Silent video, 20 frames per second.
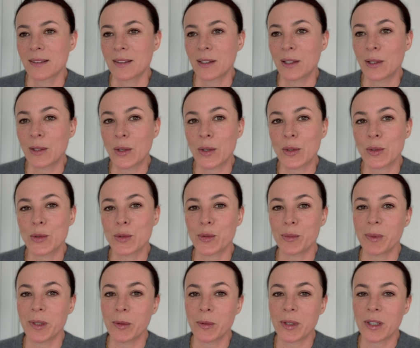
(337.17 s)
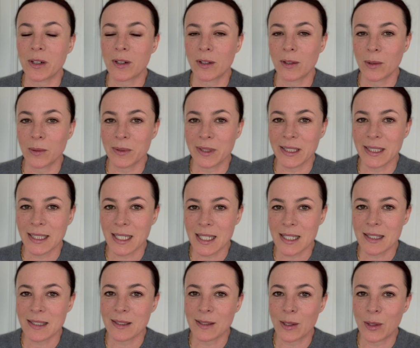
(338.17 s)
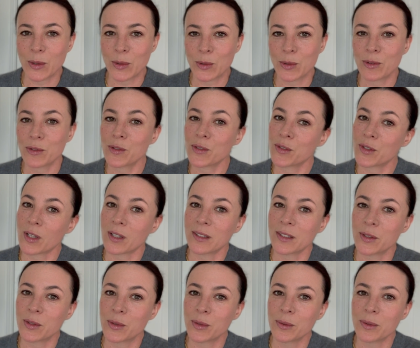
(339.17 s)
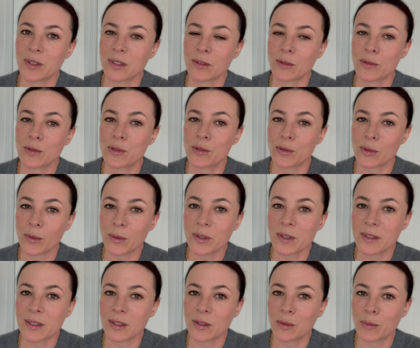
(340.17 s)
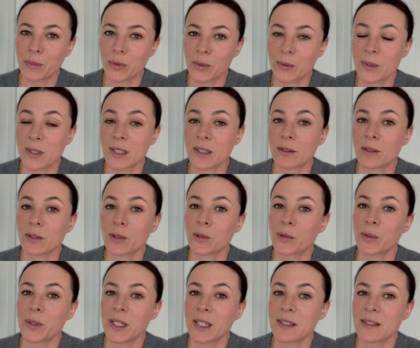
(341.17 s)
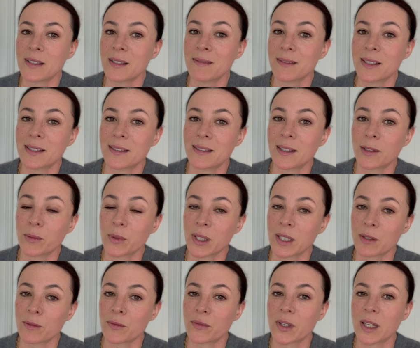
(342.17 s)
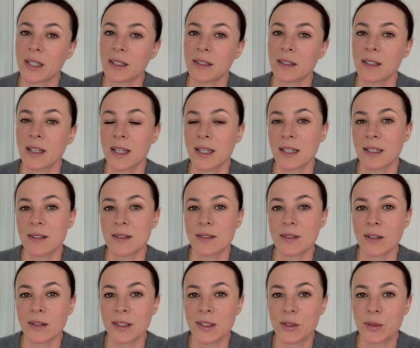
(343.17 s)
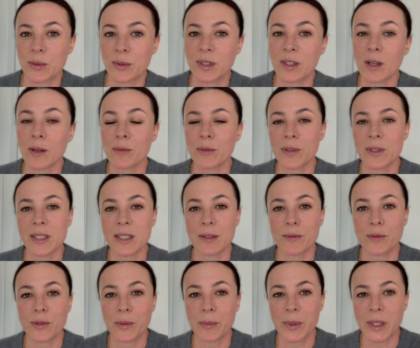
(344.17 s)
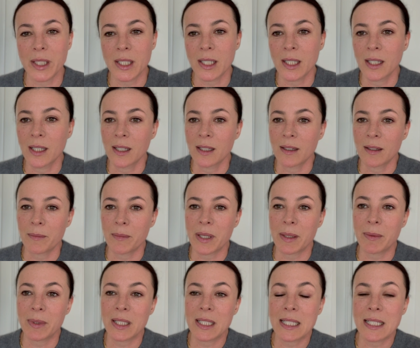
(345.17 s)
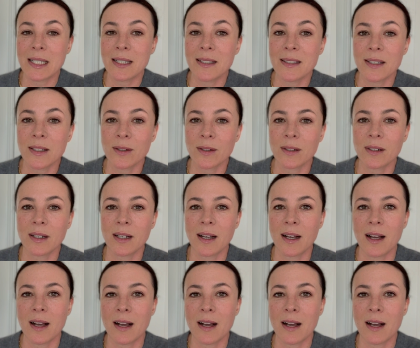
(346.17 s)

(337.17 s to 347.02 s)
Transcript: learn to be with our loneliness, learn solitude and the joys and the beauty and the creativity that we can find in solitude. And obviously for me, maybe it's easier.